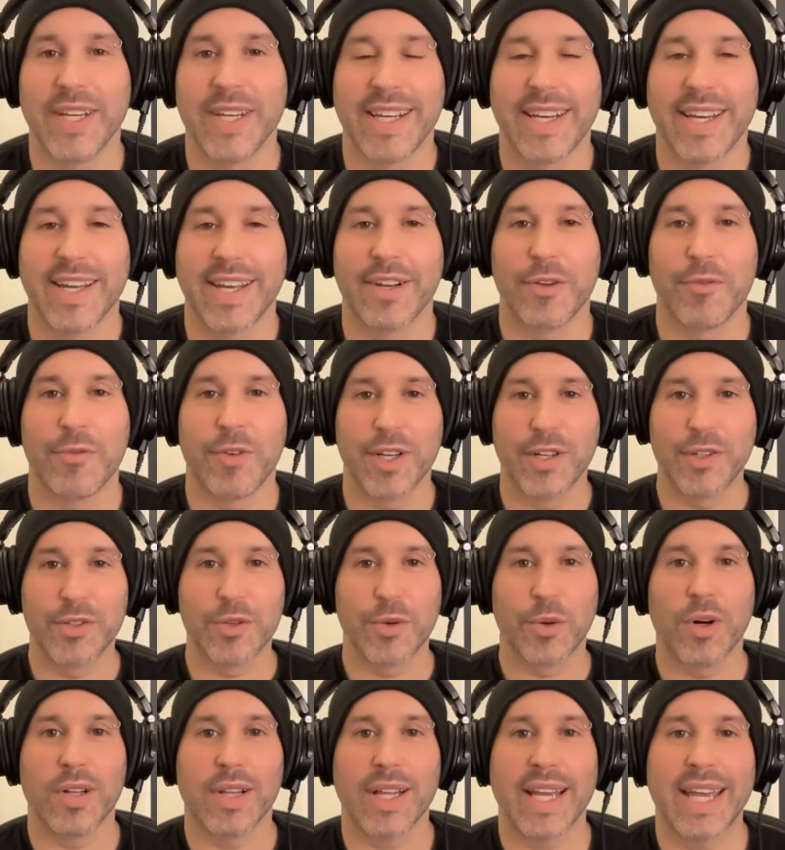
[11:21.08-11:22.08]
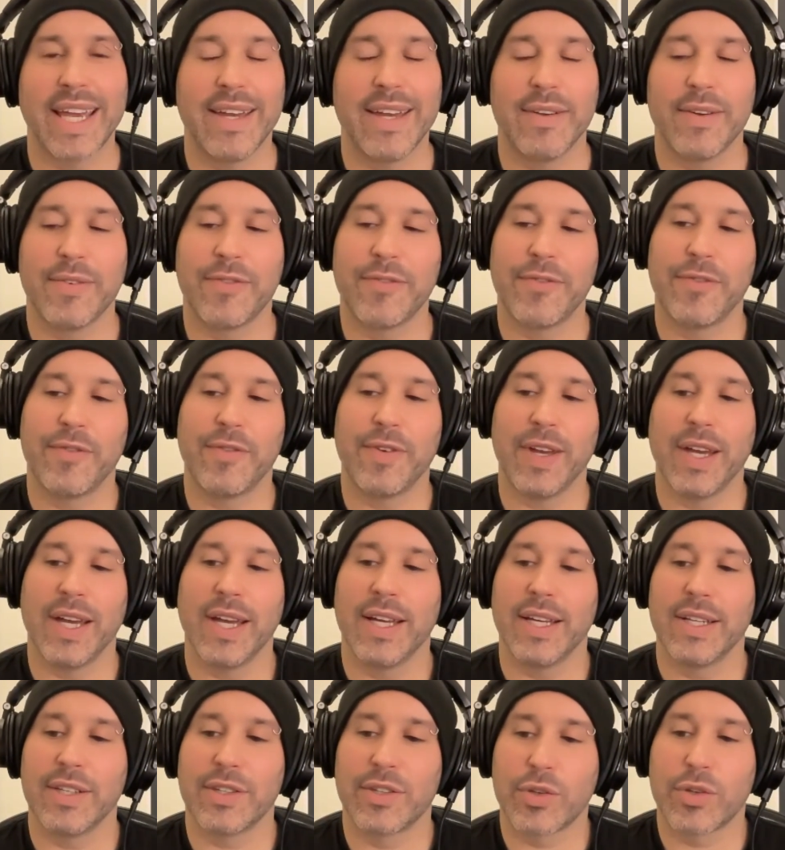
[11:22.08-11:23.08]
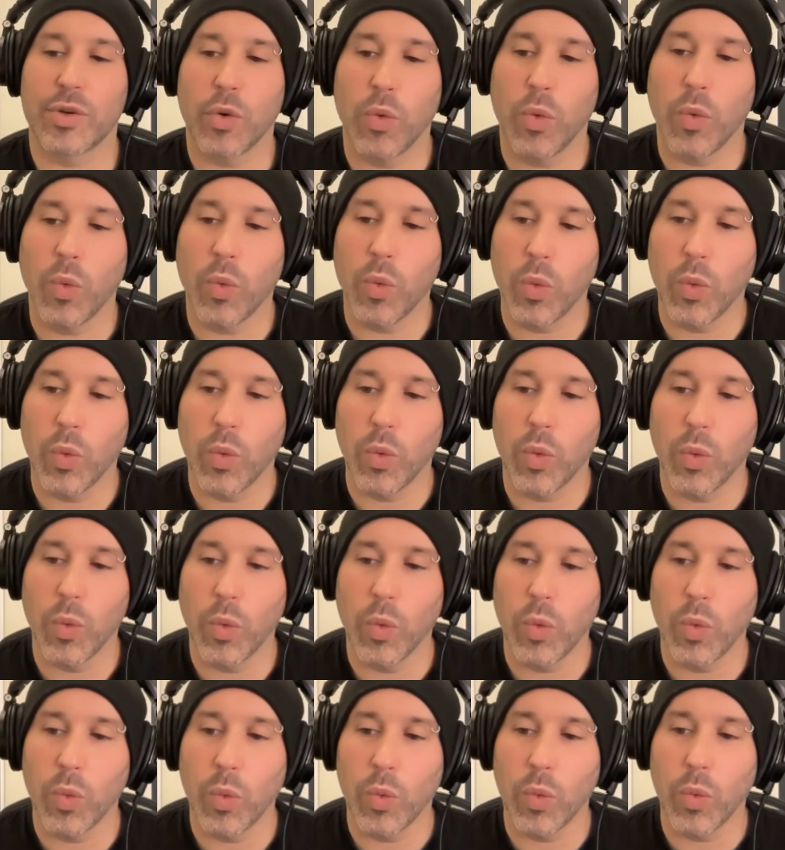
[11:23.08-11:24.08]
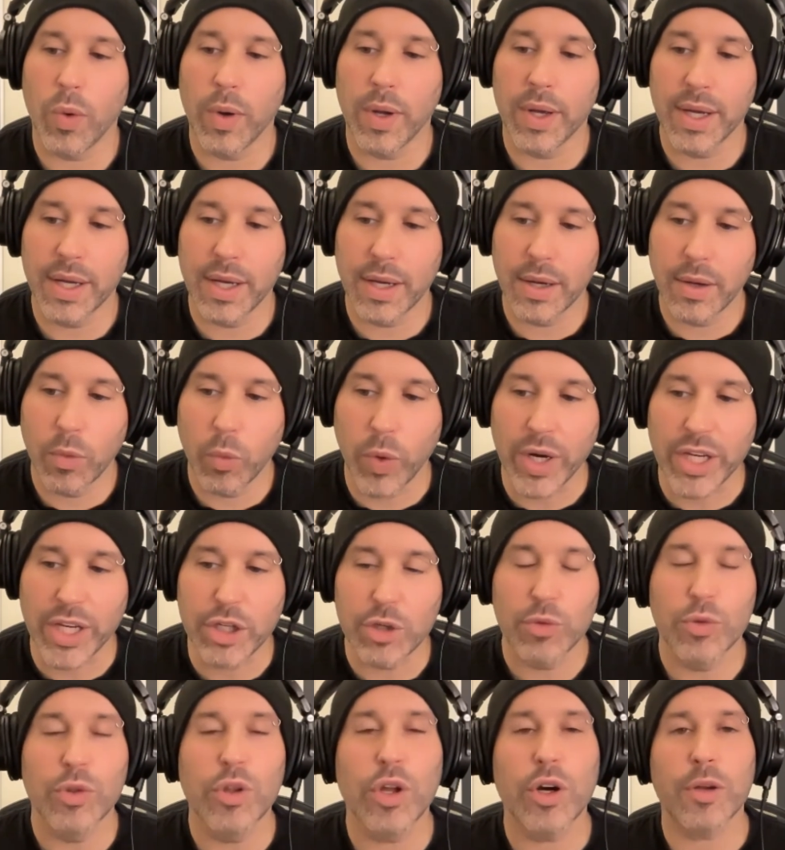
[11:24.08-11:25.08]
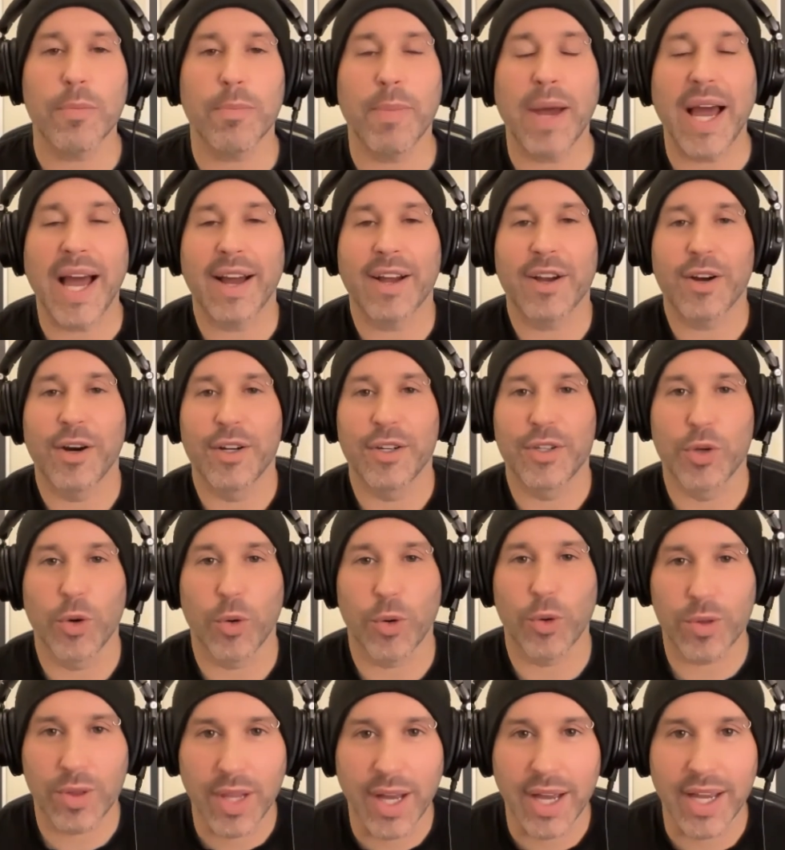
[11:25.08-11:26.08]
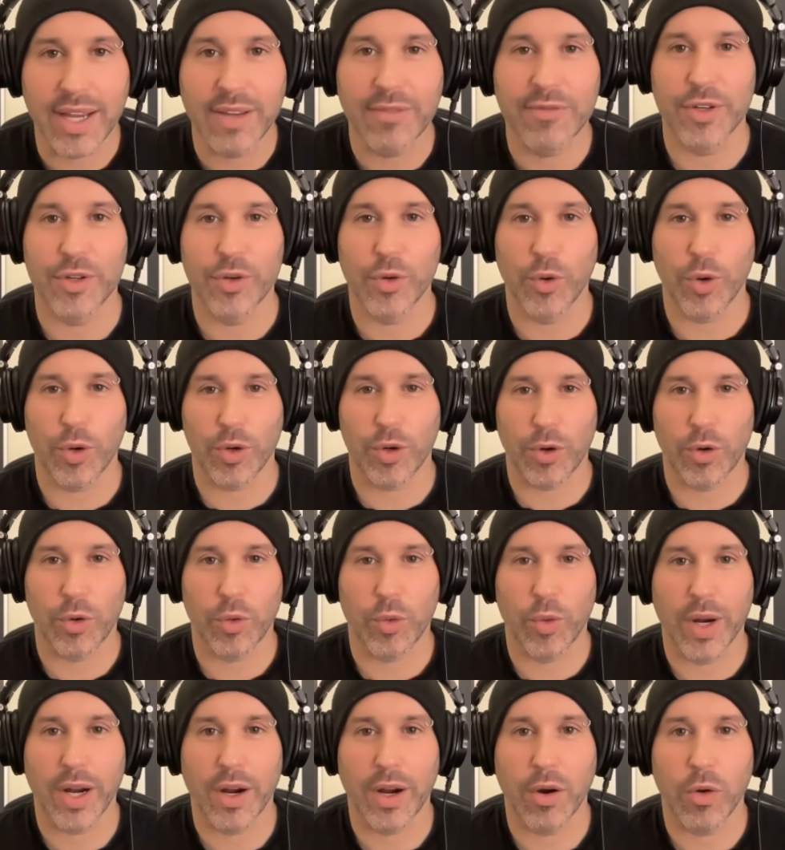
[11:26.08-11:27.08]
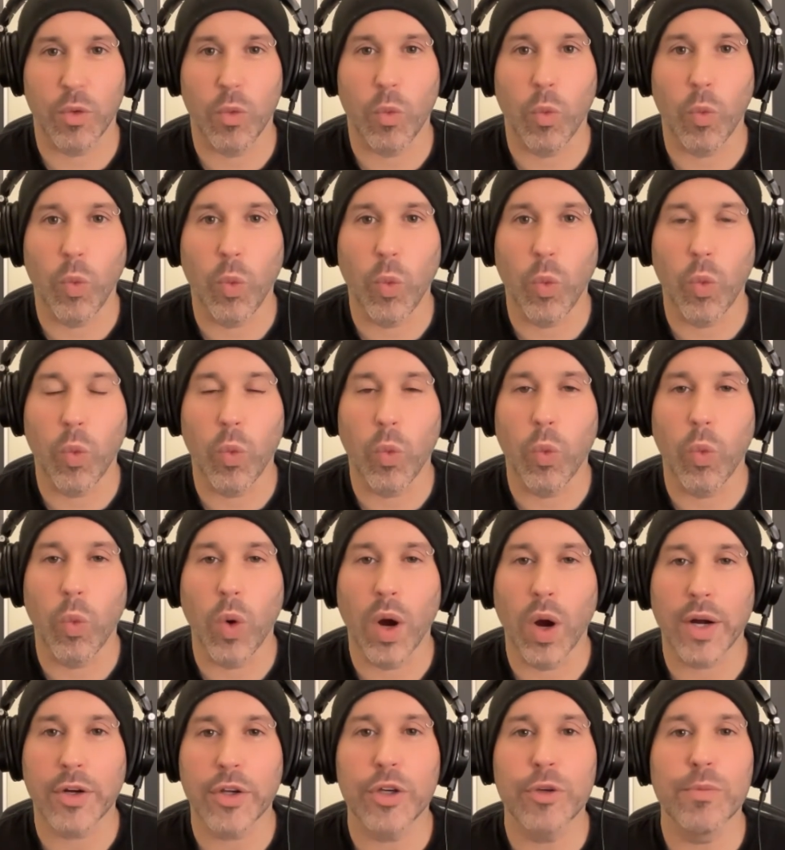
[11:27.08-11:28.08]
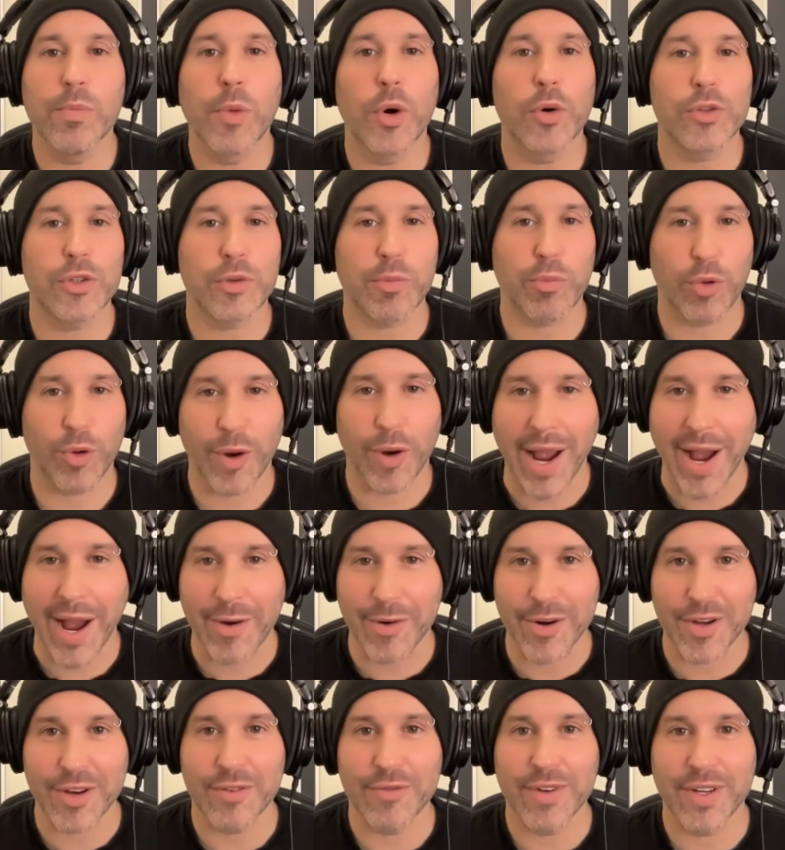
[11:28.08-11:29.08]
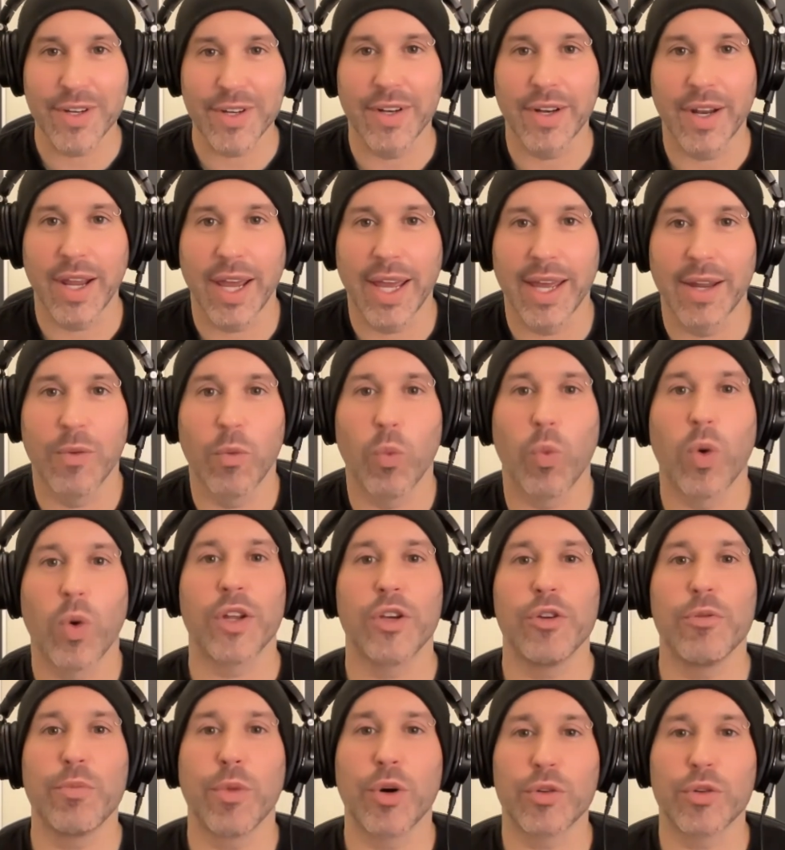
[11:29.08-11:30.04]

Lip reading: individual. If so, when you look back on your life and your career, what are you most proud of and what are you most